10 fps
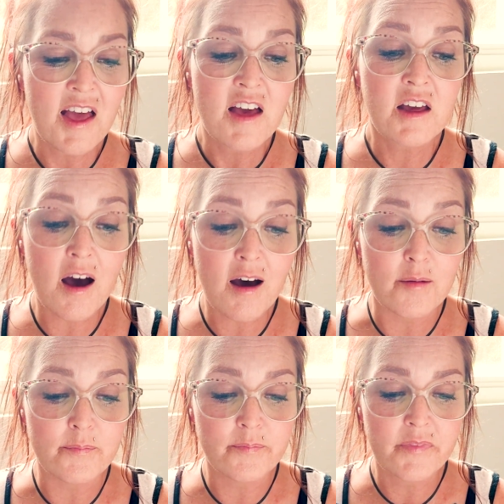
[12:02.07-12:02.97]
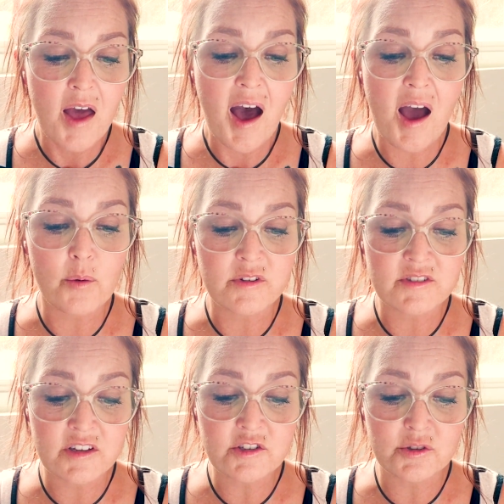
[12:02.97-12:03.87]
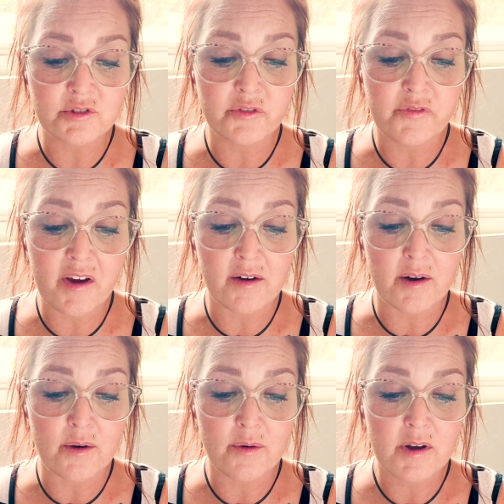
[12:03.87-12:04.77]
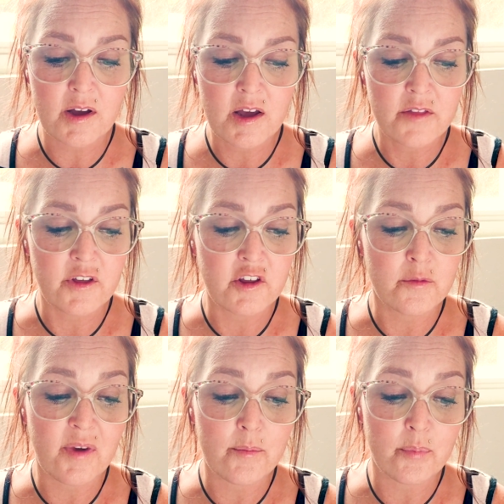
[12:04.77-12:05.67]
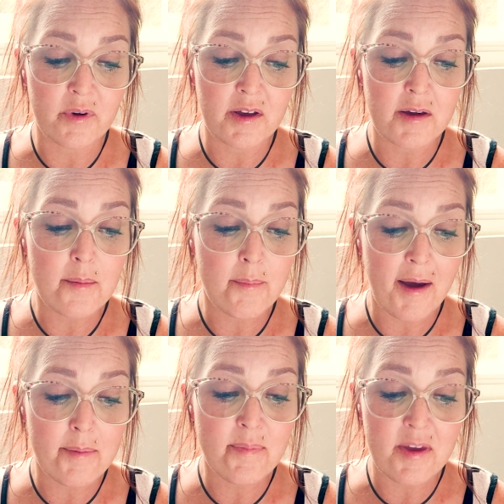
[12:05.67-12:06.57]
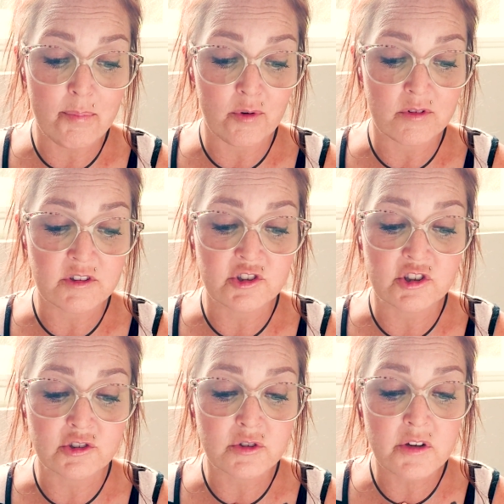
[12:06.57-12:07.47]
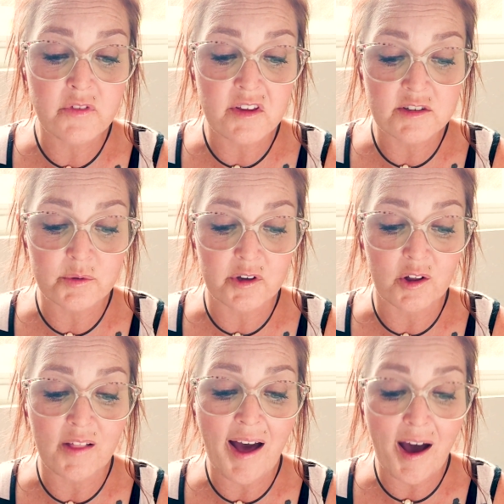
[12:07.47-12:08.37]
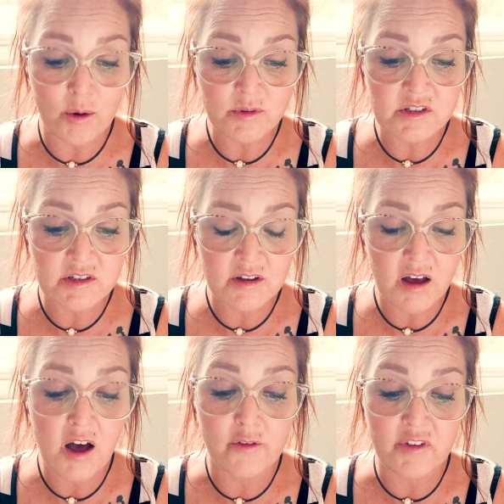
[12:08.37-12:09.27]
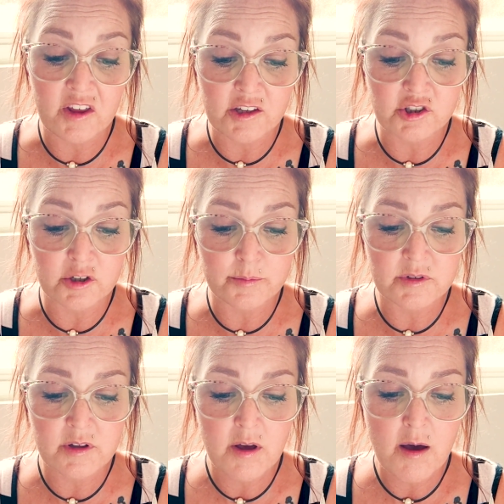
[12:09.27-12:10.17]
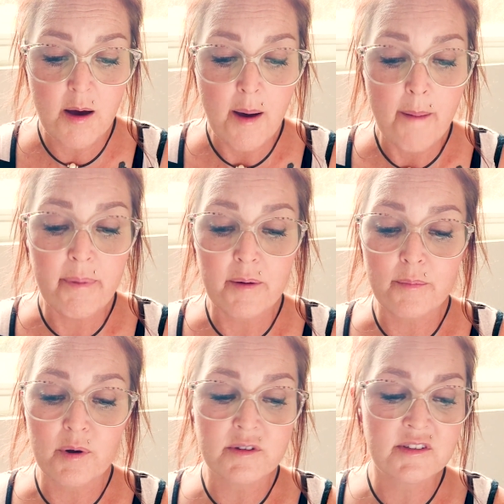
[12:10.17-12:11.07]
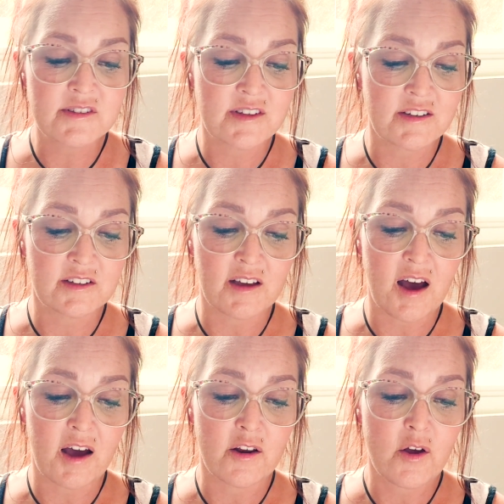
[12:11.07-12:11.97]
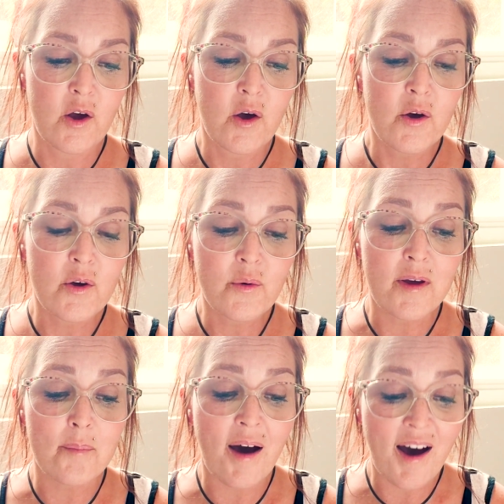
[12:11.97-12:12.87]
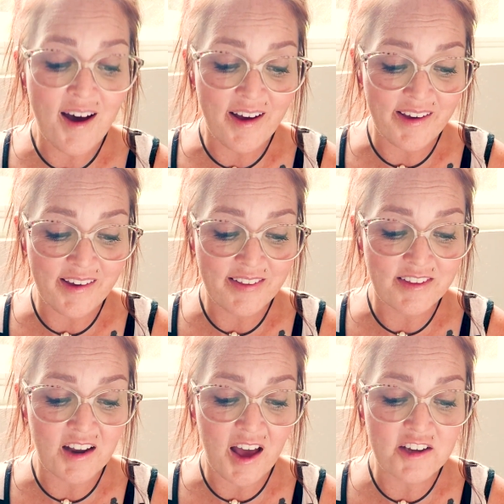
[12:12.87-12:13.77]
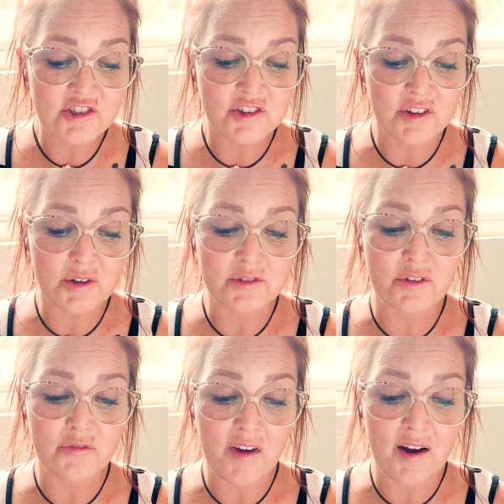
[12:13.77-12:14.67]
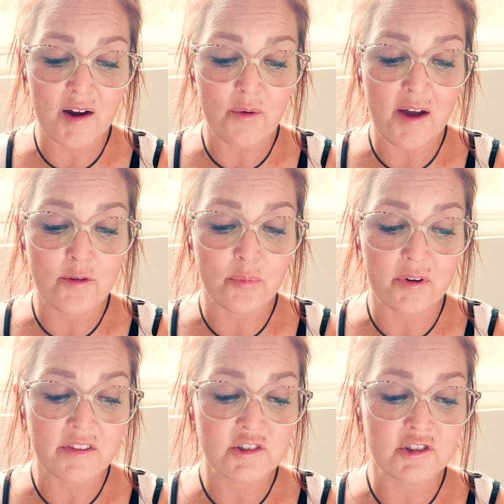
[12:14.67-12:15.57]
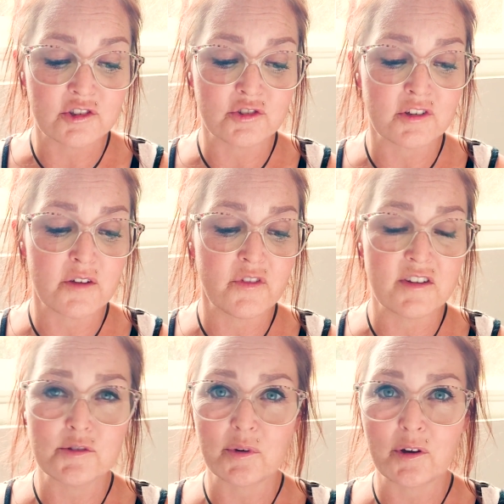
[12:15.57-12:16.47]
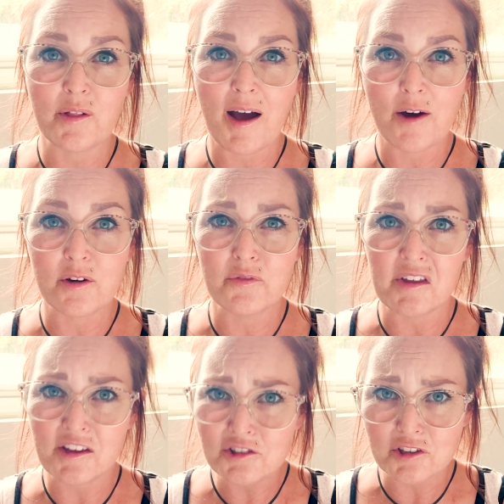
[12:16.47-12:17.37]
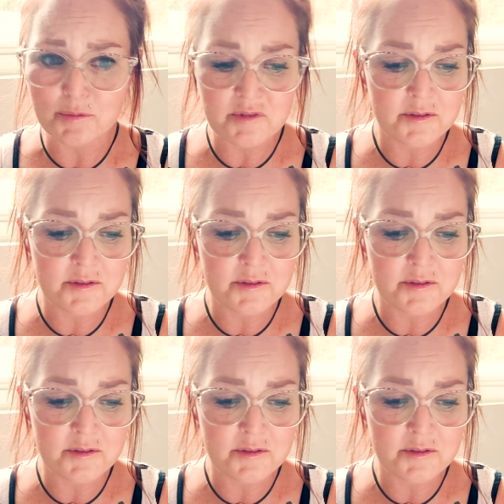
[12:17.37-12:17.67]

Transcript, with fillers: come, I will send you to Pharaoh, that you may bring my people, the children of Israel, out of Egypt. But Moses said to God, Who am I that I should go to Pharaoh and bring the children of Israel out of Egypt?